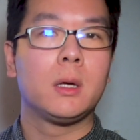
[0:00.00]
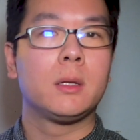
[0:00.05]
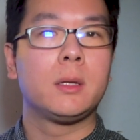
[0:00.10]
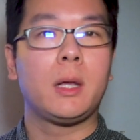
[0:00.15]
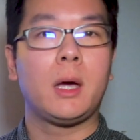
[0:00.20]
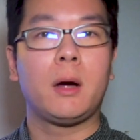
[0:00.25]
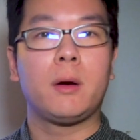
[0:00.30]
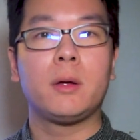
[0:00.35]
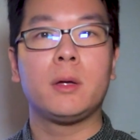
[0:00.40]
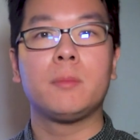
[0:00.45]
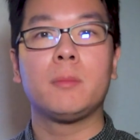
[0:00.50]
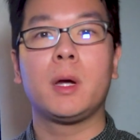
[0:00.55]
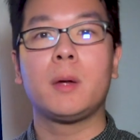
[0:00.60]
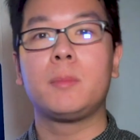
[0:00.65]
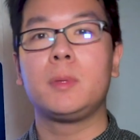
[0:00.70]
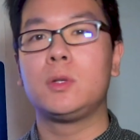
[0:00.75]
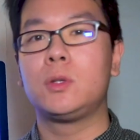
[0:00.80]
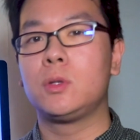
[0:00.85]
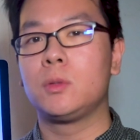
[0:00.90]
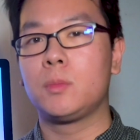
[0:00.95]
Now it might
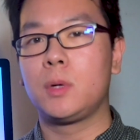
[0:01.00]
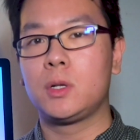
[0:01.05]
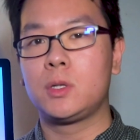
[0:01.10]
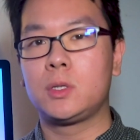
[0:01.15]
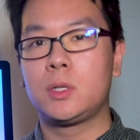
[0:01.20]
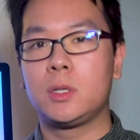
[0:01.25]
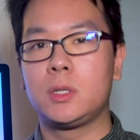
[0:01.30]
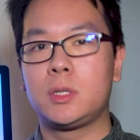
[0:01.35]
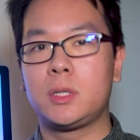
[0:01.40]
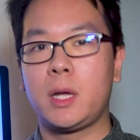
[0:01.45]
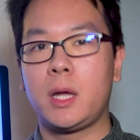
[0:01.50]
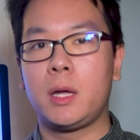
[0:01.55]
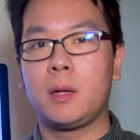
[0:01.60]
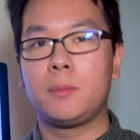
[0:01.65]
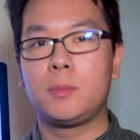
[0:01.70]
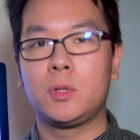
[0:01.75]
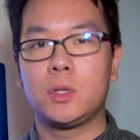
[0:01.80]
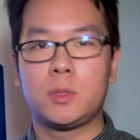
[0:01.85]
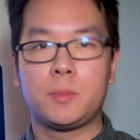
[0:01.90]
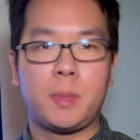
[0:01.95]
be too much to say
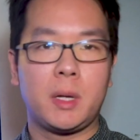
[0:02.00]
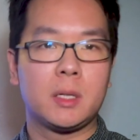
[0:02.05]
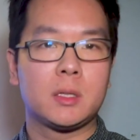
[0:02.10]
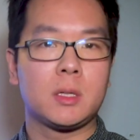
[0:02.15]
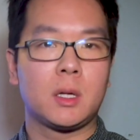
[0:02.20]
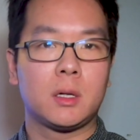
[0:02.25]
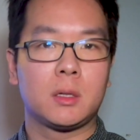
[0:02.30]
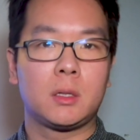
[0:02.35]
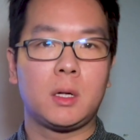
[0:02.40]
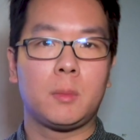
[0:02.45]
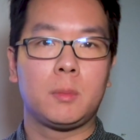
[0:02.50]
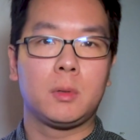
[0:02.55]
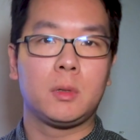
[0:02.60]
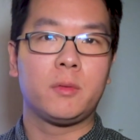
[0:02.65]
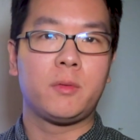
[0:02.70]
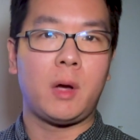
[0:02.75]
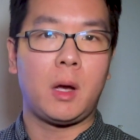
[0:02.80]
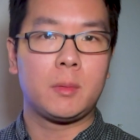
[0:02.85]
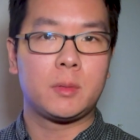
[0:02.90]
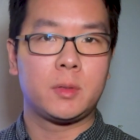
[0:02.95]
just based on a couple
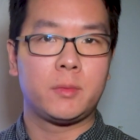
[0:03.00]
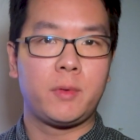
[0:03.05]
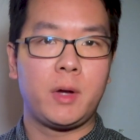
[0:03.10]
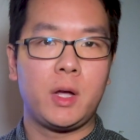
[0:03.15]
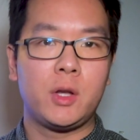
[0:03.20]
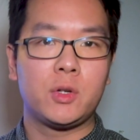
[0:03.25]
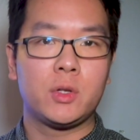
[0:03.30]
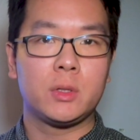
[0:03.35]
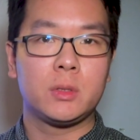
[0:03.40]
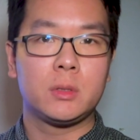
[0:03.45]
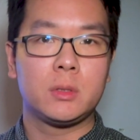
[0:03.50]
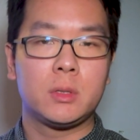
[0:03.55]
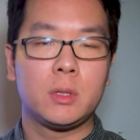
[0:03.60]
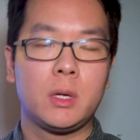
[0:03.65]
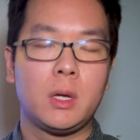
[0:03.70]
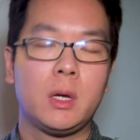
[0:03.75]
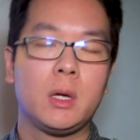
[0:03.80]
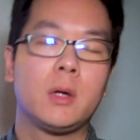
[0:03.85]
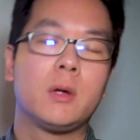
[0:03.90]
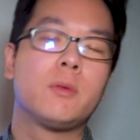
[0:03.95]
of observations.
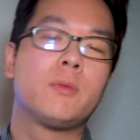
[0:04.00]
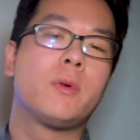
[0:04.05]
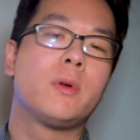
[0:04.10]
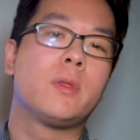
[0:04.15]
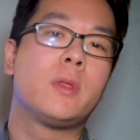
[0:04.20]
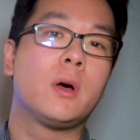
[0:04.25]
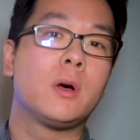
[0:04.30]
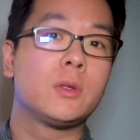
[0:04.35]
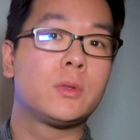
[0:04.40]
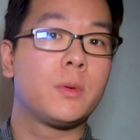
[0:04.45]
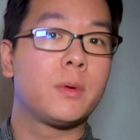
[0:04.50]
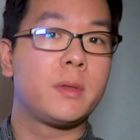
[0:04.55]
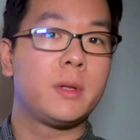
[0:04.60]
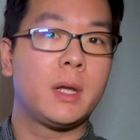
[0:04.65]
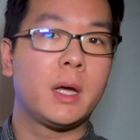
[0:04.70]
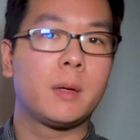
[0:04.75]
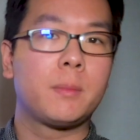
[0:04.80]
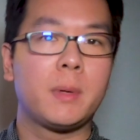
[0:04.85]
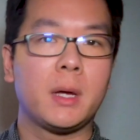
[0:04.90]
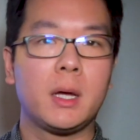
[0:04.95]
For those with
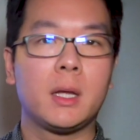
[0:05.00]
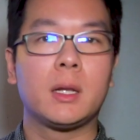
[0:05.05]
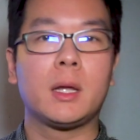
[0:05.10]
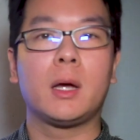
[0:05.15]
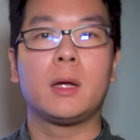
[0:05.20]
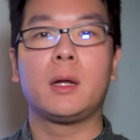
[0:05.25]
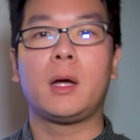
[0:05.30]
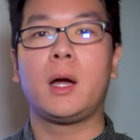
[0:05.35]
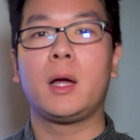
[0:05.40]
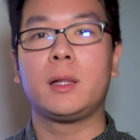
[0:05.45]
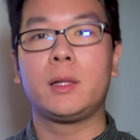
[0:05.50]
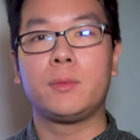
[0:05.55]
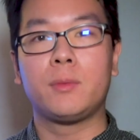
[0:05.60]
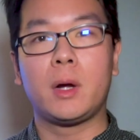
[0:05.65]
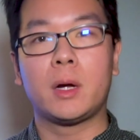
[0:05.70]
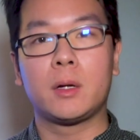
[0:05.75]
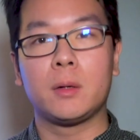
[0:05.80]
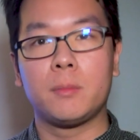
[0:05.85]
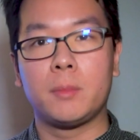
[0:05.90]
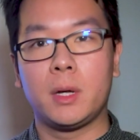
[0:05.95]
neck pain, I'd highly
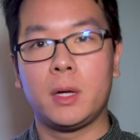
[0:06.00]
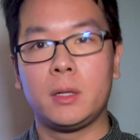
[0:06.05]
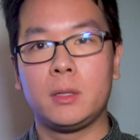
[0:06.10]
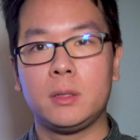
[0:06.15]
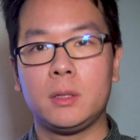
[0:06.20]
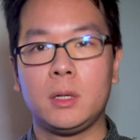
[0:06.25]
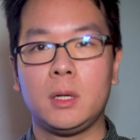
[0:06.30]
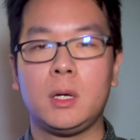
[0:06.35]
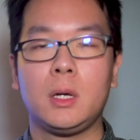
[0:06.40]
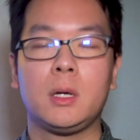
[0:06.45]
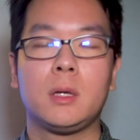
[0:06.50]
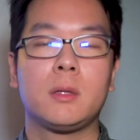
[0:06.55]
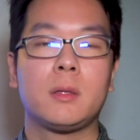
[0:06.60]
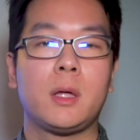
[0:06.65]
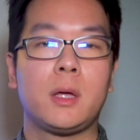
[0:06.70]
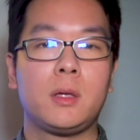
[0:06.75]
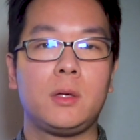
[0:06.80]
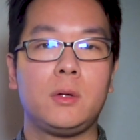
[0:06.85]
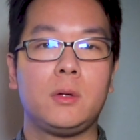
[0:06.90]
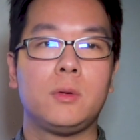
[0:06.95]
recommend
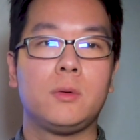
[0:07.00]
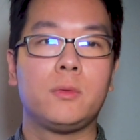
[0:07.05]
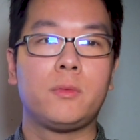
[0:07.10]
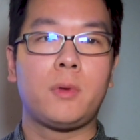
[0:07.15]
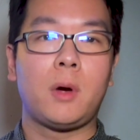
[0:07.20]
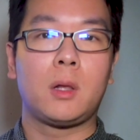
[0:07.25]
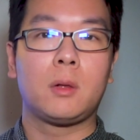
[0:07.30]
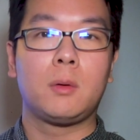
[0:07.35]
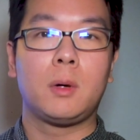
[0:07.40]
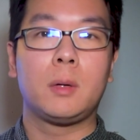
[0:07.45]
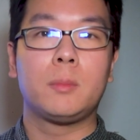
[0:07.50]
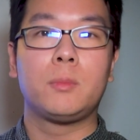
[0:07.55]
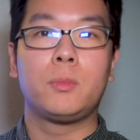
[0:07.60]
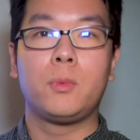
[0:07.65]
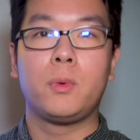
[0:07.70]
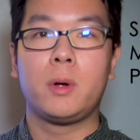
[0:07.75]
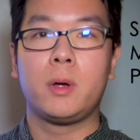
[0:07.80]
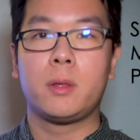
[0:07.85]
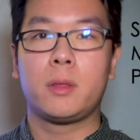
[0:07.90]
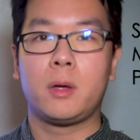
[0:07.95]
that you follow up
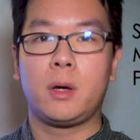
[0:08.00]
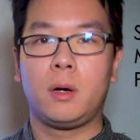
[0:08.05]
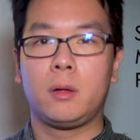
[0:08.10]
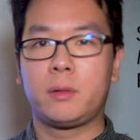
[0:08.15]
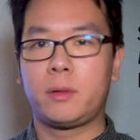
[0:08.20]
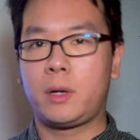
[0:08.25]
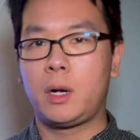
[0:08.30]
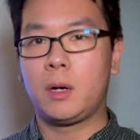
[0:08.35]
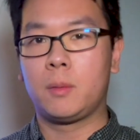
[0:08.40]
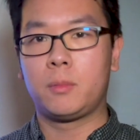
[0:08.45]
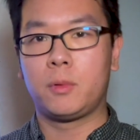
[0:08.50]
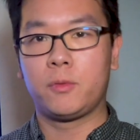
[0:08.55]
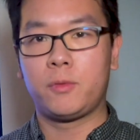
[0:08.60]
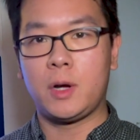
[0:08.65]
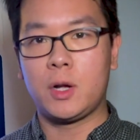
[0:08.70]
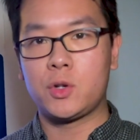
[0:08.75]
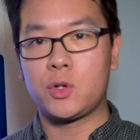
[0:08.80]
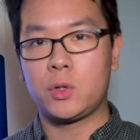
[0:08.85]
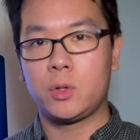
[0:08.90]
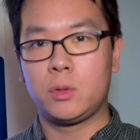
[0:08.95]
with a healthcare
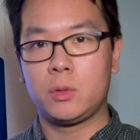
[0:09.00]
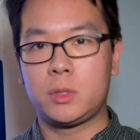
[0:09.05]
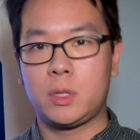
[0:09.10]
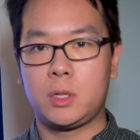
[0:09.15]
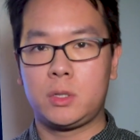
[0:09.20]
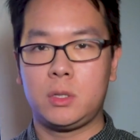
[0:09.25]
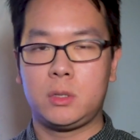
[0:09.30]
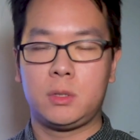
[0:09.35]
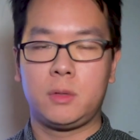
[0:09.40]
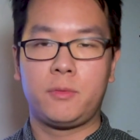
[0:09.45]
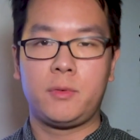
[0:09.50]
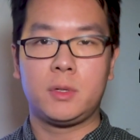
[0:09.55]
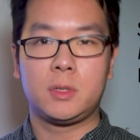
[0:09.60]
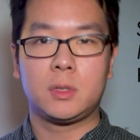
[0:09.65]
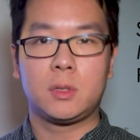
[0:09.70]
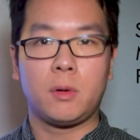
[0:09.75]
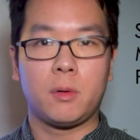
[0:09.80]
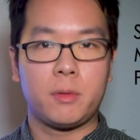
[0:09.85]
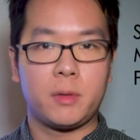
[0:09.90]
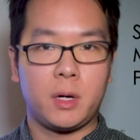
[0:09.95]
professional such as a
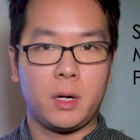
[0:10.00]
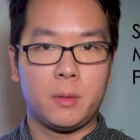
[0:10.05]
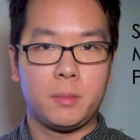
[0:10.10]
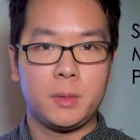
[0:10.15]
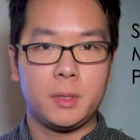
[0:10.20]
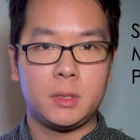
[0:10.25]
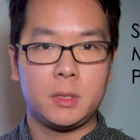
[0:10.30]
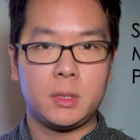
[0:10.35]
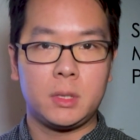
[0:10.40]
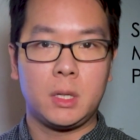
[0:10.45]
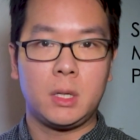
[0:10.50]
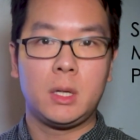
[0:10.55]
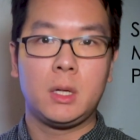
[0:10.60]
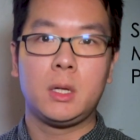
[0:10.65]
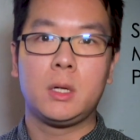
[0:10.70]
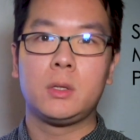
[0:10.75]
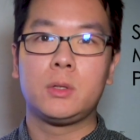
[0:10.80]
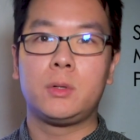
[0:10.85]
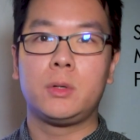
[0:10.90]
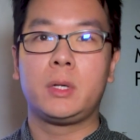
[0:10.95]
physical therapist
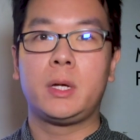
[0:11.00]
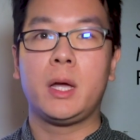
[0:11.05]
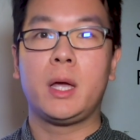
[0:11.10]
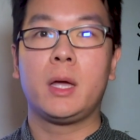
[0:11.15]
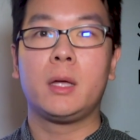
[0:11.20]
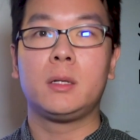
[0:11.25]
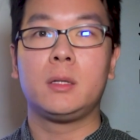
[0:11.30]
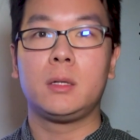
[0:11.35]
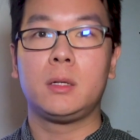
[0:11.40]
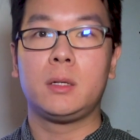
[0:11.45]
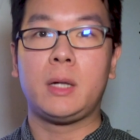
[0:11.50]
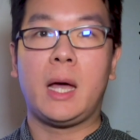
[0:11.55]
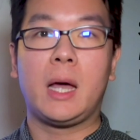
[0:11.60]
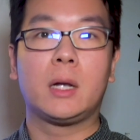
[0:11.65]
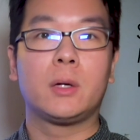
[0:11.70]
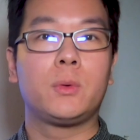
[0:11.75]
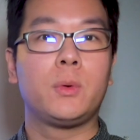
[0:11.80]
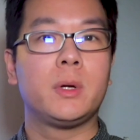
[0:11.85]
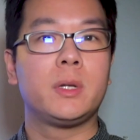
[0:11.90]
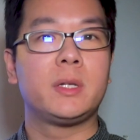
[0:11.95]
to get an
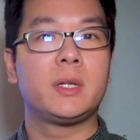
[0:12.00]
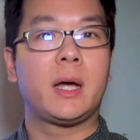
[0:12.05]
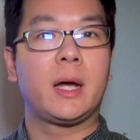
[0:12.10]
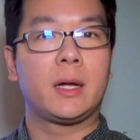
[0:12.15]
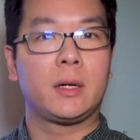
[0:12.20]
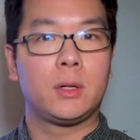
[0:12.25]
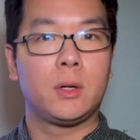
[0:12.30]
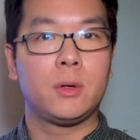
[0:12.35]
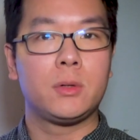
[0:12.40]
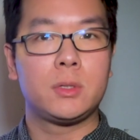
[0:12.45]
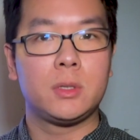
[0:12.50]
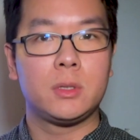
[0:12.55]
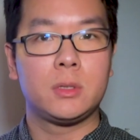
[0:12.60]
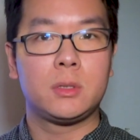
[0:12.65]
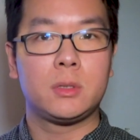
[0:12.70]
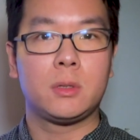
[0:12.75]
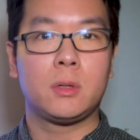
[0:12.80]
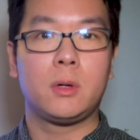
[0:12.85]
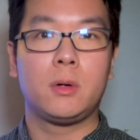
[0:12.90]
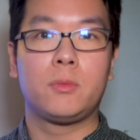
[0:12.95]
adequate
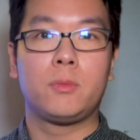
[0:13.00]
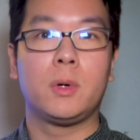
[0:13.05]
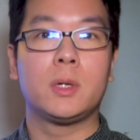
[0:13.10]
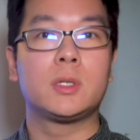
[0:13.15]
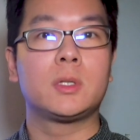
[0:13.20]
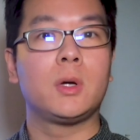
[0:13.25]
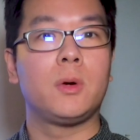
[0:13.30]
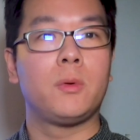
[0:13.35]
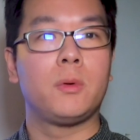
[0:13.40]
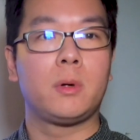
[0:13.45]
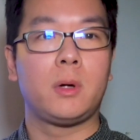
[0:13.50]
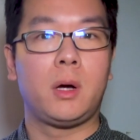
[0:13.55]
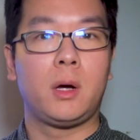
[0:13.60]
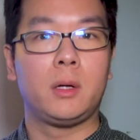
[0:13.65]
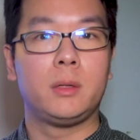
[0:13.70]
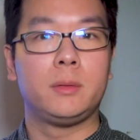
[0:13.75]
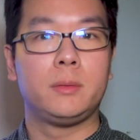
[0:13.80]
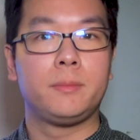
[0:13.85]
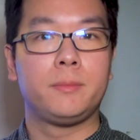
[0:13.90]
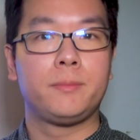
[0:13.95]
diagnosis of what's going on.